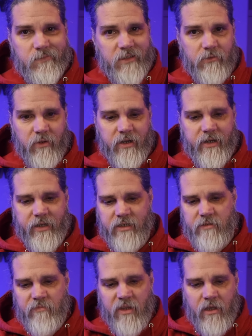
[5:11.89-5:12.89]
is what it
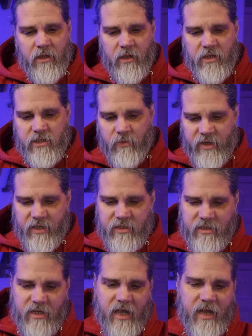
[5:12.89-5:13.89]
is. So
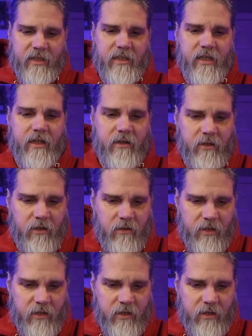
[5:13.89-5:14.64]
inside the little